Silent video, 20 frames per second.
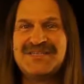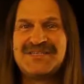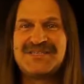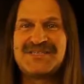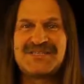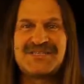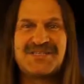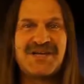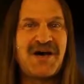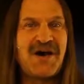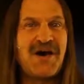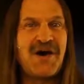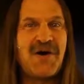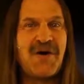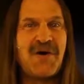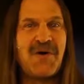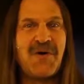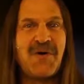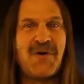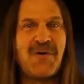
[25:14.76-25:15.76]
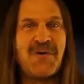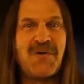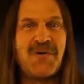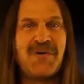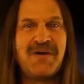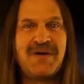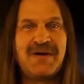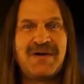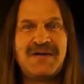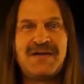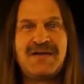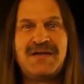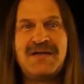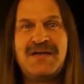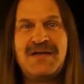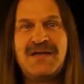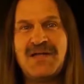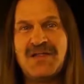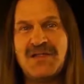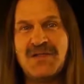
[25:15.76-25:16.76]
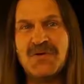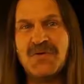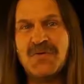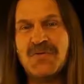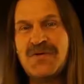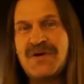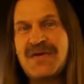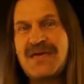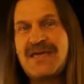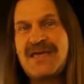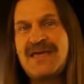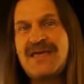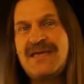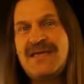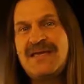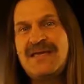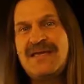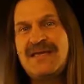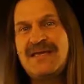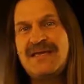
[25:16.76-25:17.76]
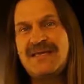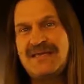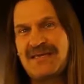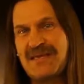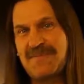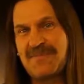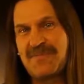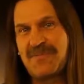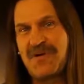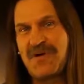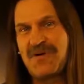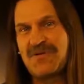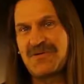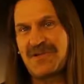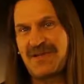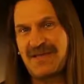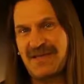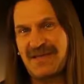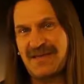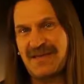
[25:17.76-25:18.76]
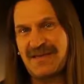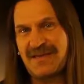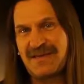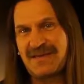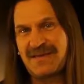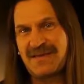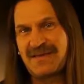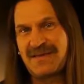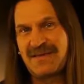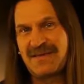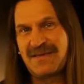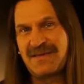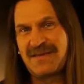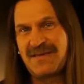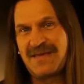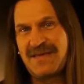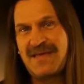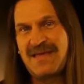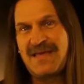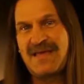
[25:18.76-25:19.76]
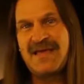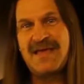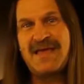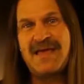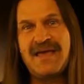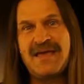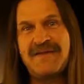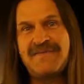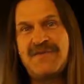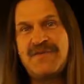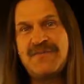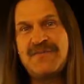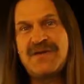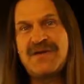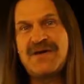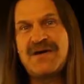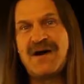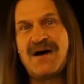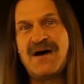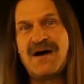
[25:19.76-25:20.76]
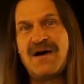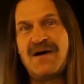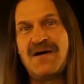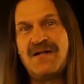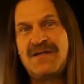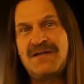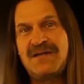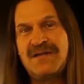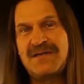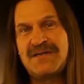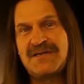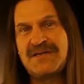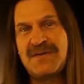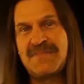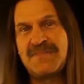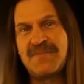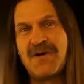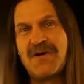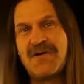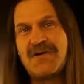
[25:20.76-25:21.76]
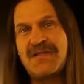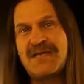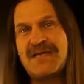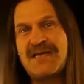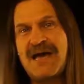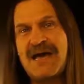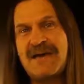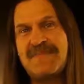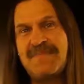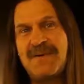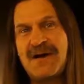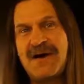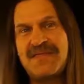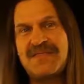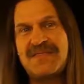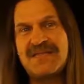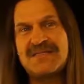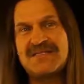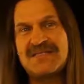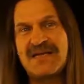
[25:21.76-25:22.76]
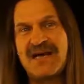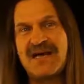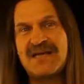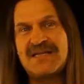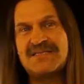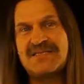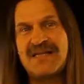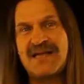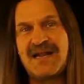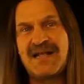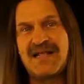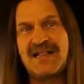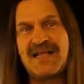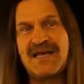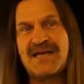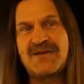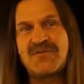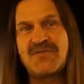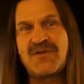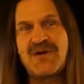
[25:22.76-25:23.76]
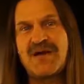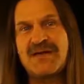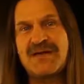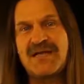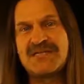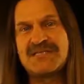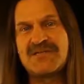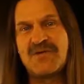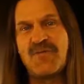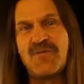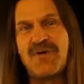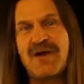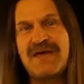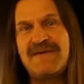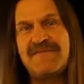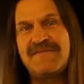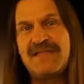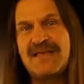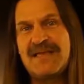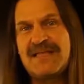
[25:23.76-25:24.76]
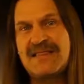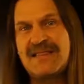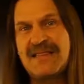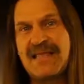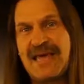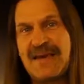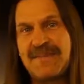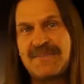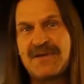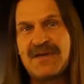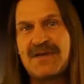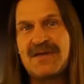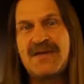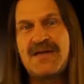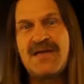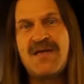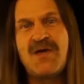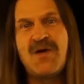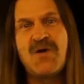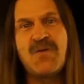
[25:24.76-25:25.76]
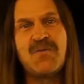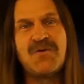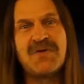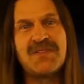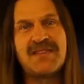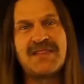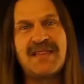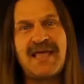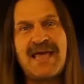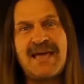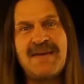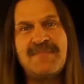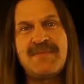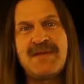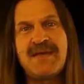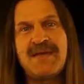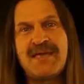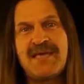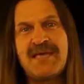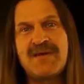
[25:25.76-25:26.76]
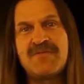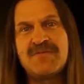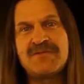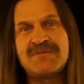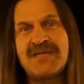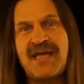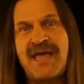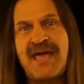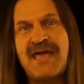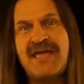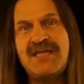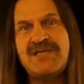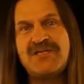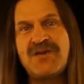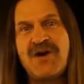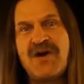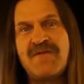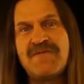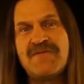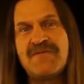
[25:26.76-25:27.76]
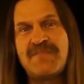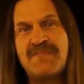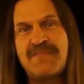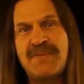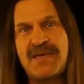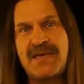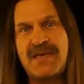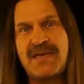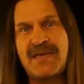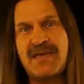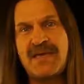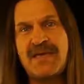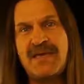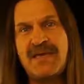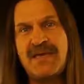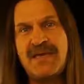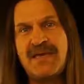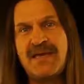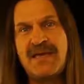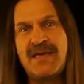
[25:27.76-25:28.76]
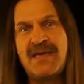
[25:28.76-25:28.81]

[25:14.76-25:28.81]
So, Louis de Broglie. If you recall, de Broglie hypothesized that an electron has a wavelength lambda with lambda equals h over p,